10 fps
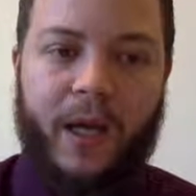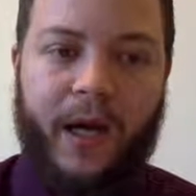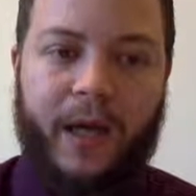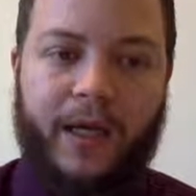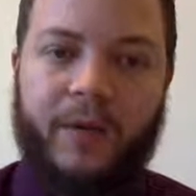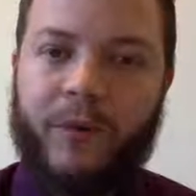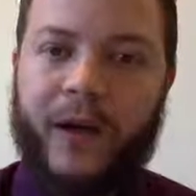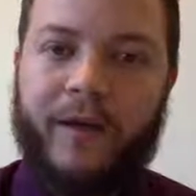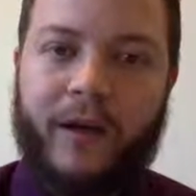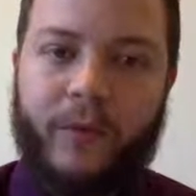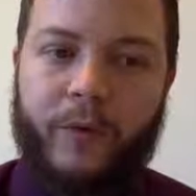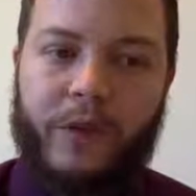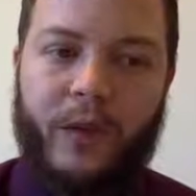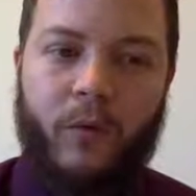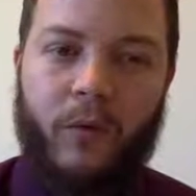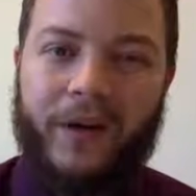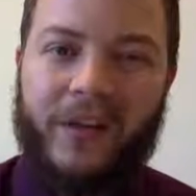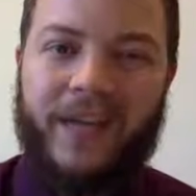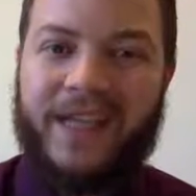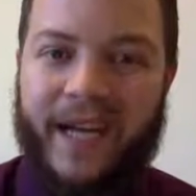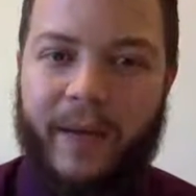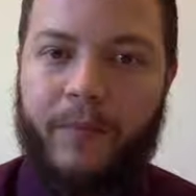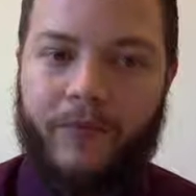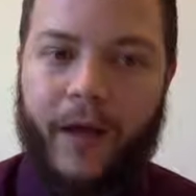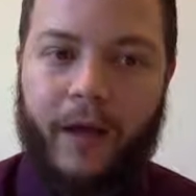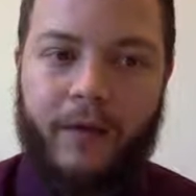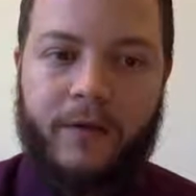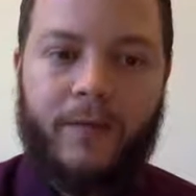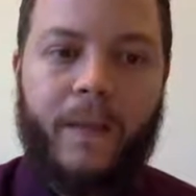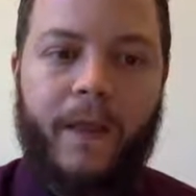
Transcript: And in Python, we would say, well, what is the type of x?